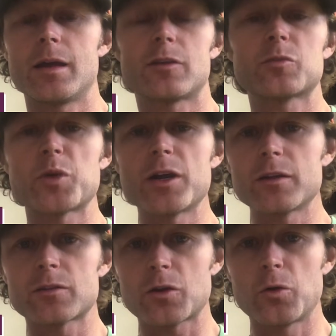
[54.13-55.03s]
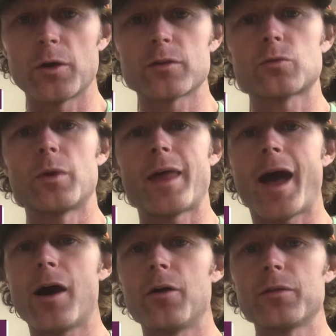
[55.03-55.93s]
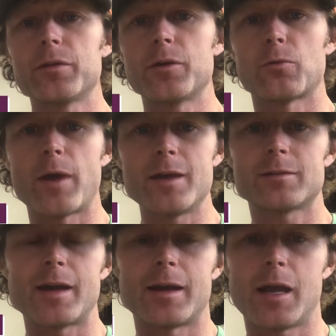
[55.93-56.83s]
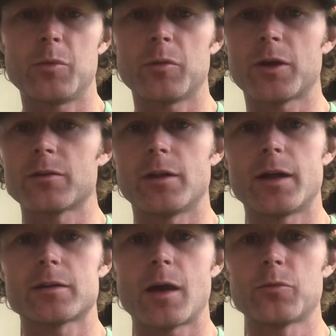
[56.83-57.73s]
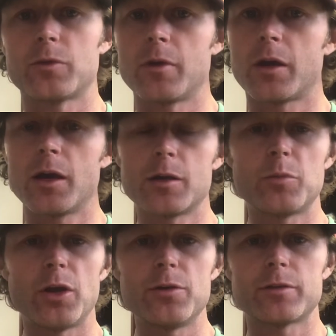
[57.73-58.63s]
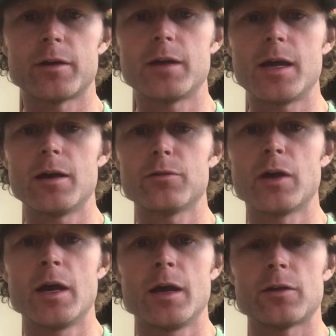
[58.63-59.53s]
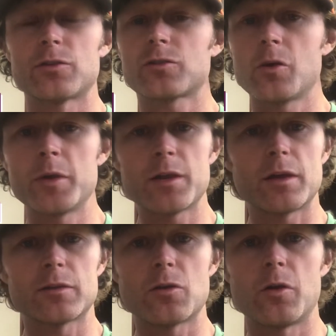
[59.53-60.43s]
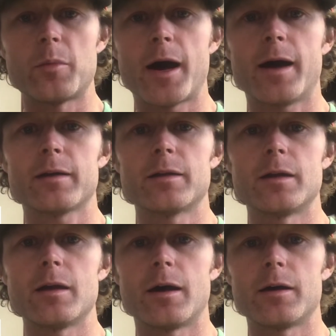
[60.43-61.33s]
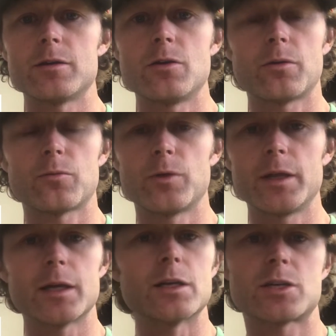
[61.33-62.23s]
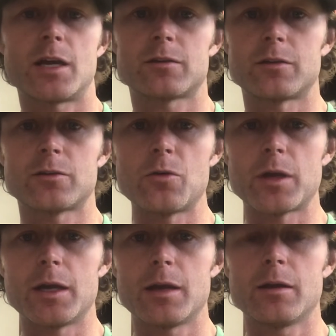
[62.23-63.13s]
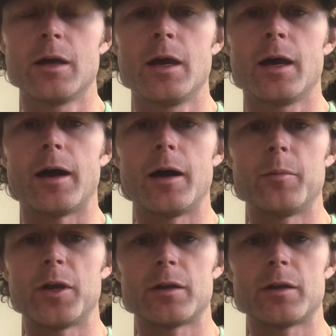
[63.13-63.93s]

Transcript: experience the course without the race dynamic, because a lot of times when the gun blows on day of, there's so many things going by that you don't really get a chance to soak it in, and